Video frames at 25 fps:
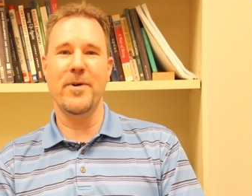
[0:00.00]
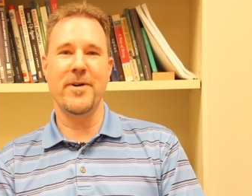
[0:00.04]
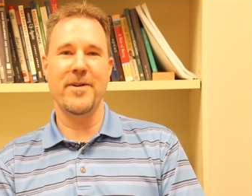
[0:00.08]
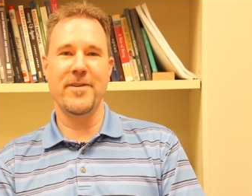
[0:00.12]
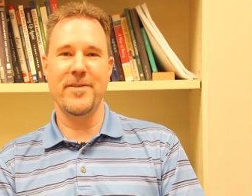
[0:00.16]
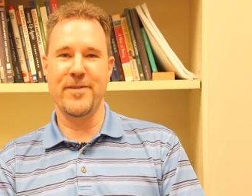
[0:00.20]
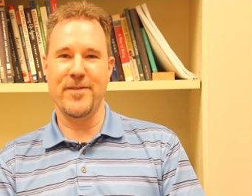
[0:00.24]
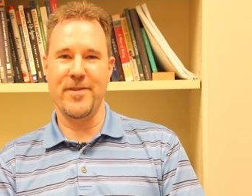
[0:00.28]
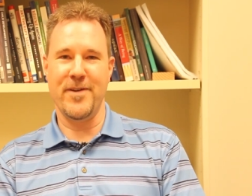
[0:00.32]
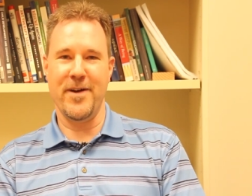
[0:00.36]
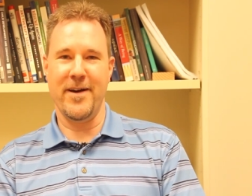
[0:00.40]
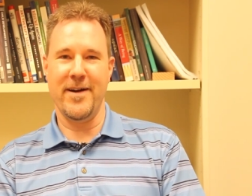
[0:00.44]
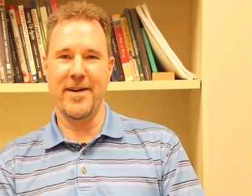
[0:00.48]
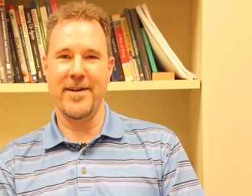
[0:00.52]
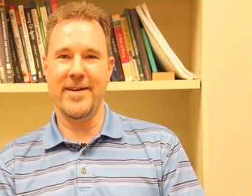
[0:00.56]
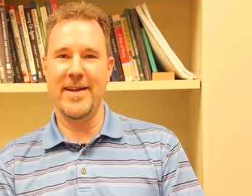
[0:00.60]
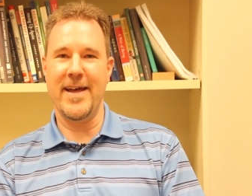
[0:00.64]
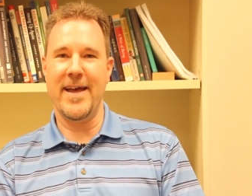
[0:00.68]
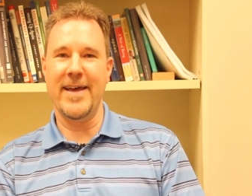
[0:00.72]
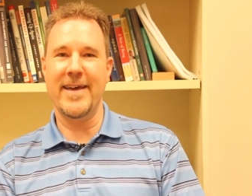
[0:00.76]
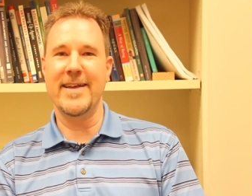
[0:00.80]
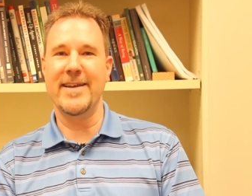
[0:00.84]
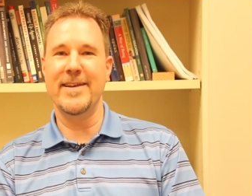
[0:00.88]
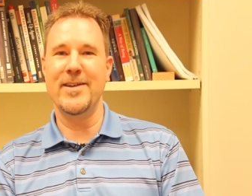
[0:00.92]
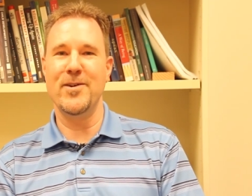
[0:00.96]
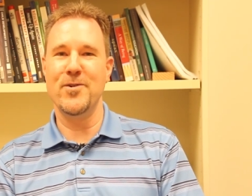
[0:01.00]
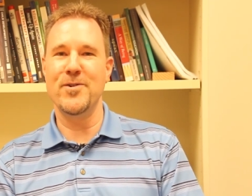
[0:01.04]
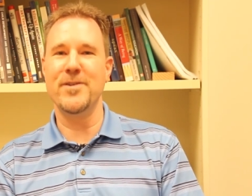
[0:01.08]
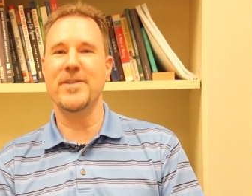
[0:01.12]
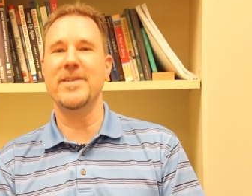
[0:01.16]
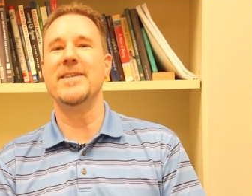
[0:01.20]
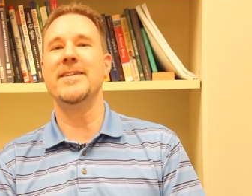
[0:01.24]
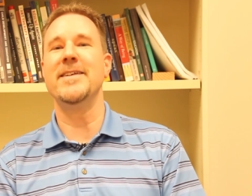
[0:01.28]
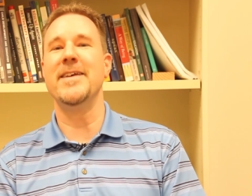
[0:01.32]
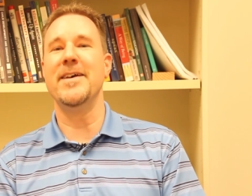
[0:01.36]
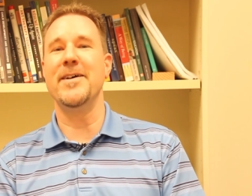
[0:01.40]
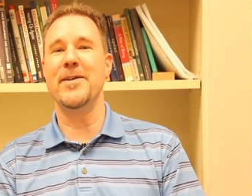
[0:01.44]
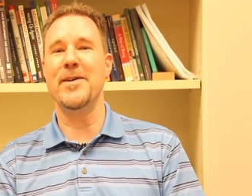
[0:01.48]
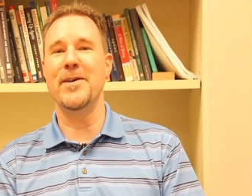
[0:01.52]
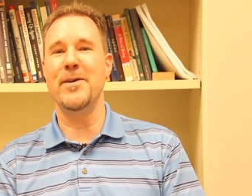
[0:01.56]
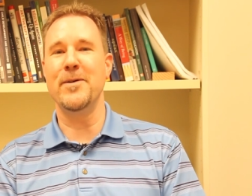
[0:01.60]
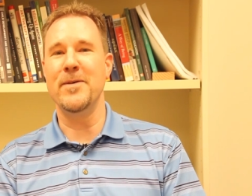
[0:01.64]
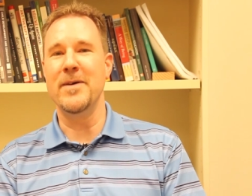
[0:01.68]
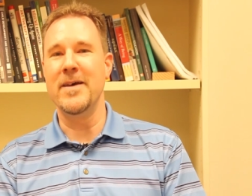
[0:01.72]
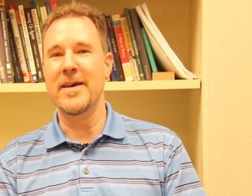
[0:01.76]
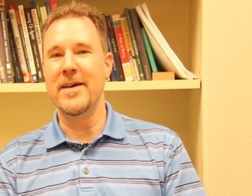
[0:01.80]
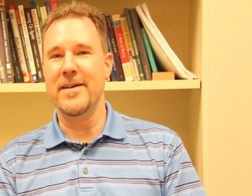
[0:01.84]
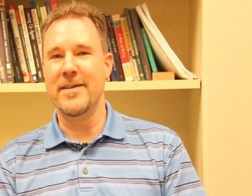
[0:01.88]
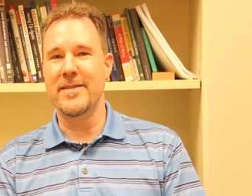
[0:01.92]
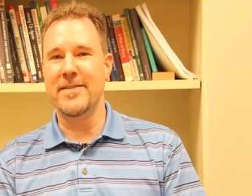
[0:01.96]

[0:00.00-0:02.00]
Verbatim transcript: words start, I can usually tell you